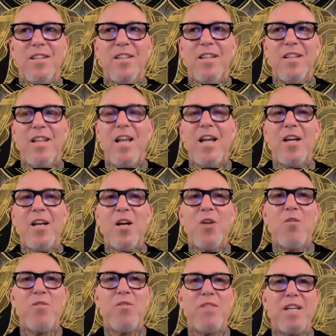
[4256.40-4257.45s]
Let
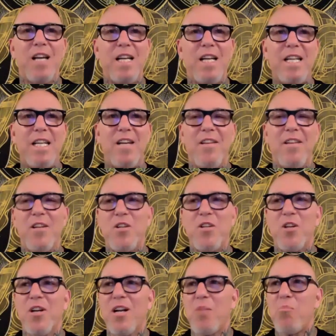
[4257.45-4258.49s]
go of the idea that
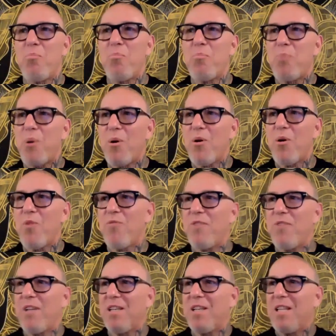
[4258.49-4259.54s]
you're going to
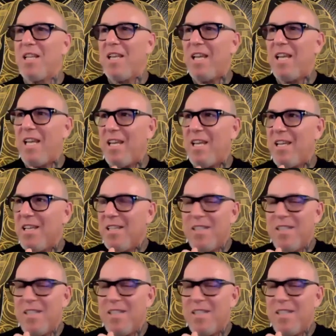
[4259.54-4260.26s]
perfectly